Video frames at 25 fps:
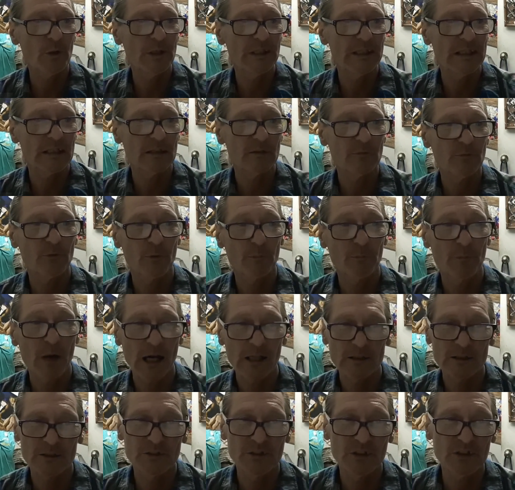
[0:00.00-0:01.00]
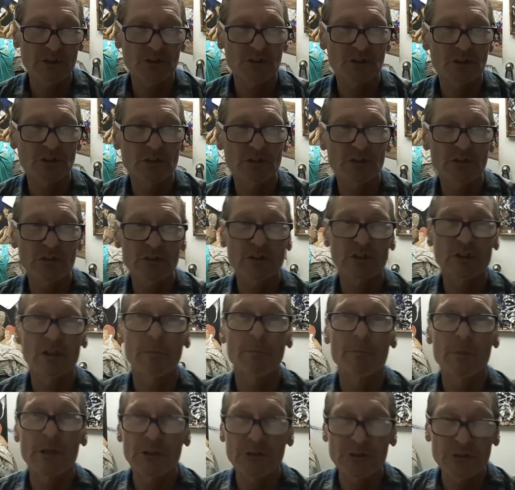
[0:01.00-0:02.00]
get from politicians, the
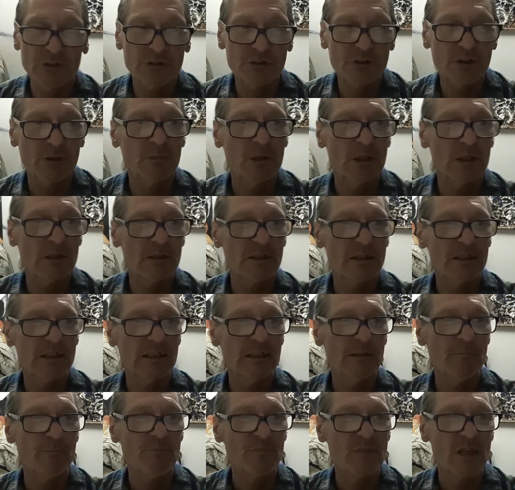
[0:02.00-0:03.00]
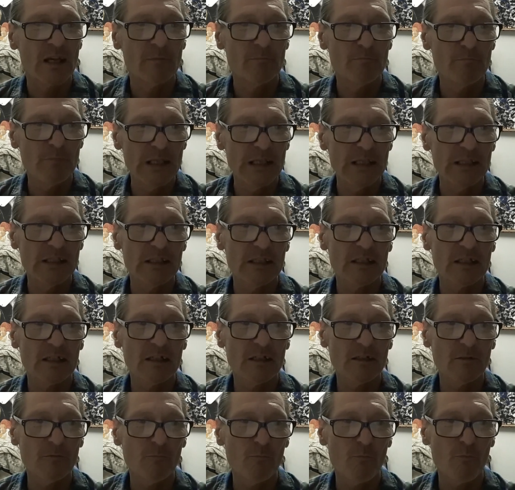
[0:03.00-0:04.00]
business community,
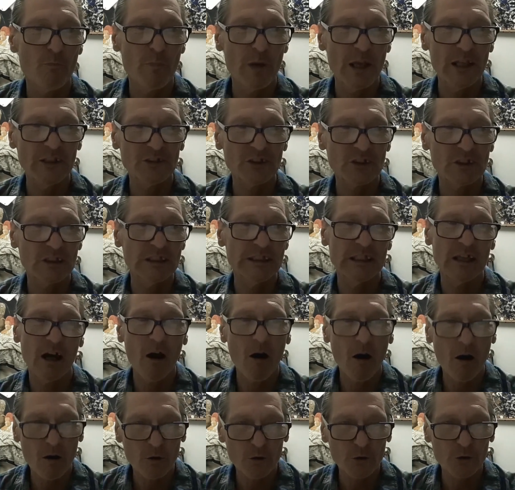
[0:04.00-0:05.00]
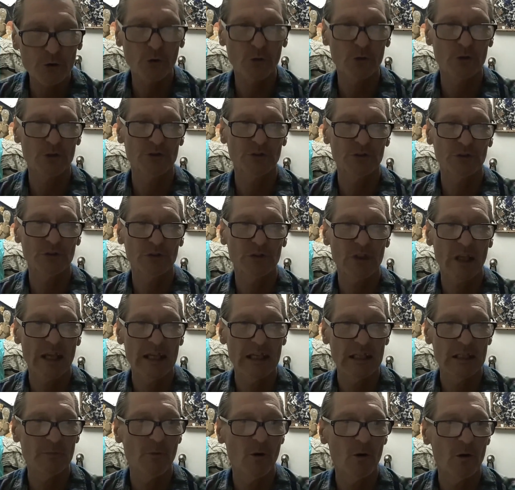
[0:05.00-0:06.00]
media, basically all sources
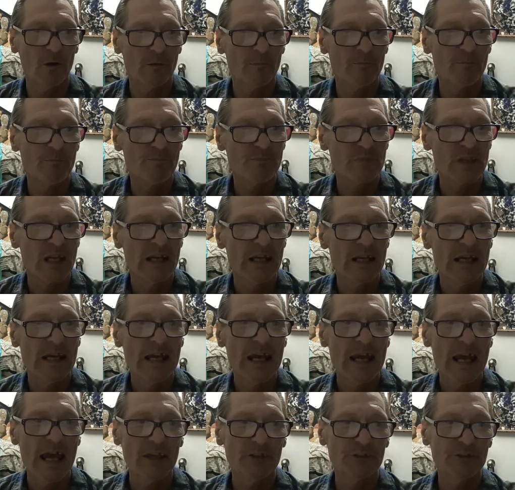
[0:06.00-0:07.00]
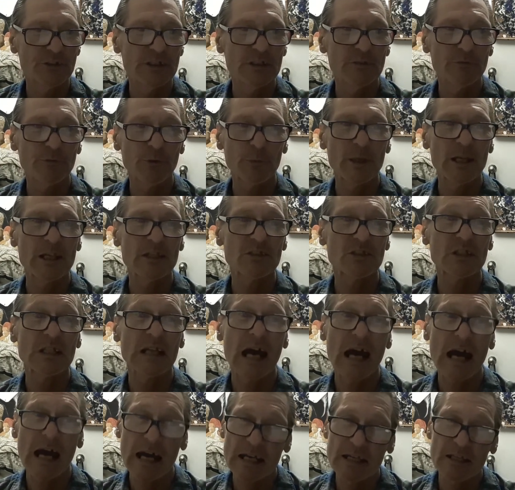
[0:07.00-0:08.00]
anymore. As the information
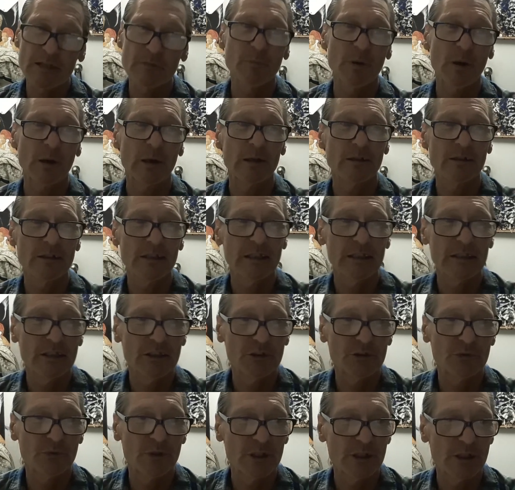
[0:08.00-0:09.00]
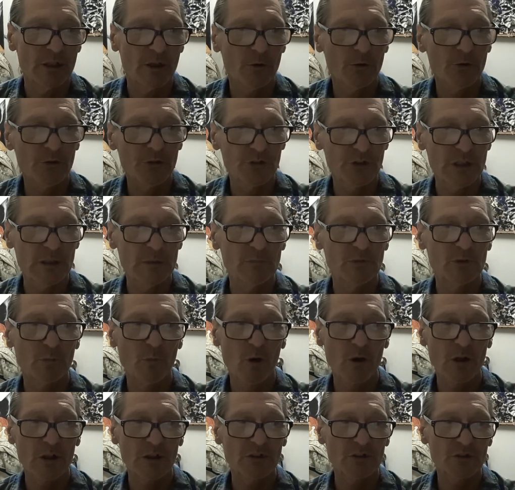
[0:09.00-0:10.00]
I impart in these videos seems
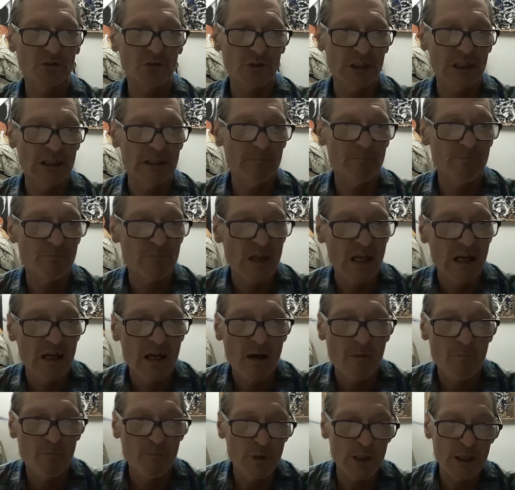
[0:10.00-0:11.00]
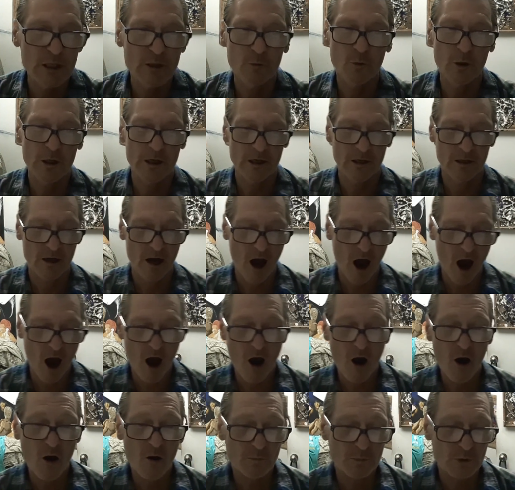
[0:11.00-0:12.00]
more extreme, be aware,
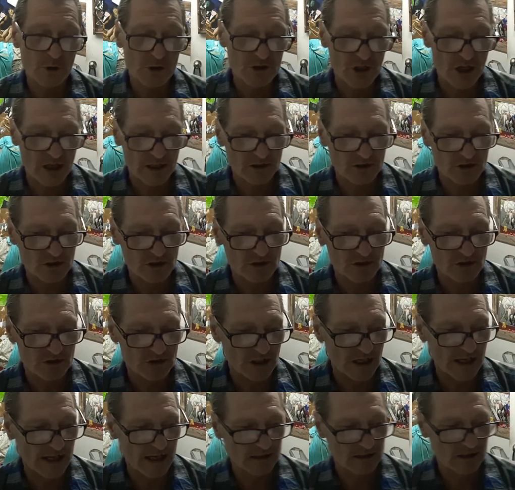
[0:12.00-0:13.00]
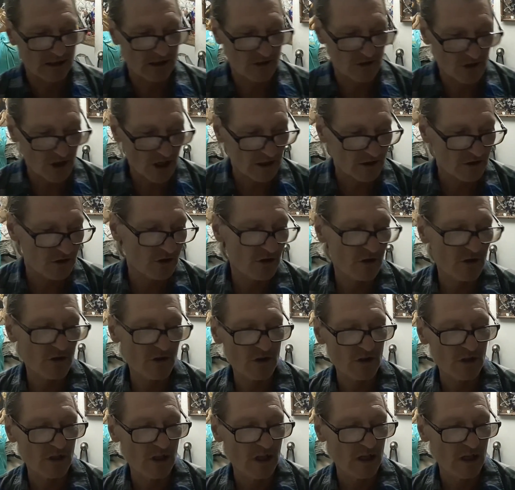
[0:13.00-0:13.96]
all projections and conjectures